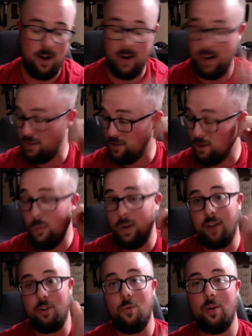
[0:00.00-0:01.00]
All right, so what
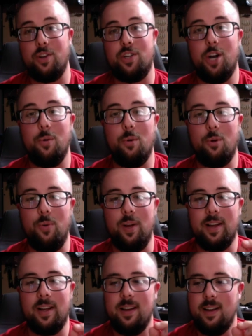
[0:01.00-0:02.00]
I do want to share real
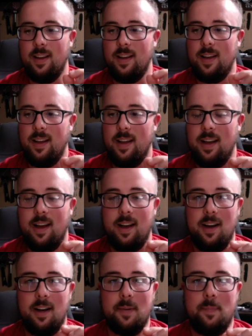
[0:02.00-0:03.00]
quick,
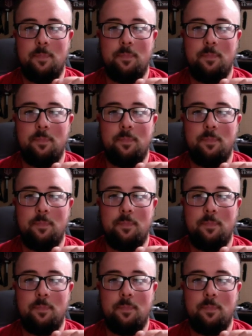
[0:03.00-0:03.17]
I'm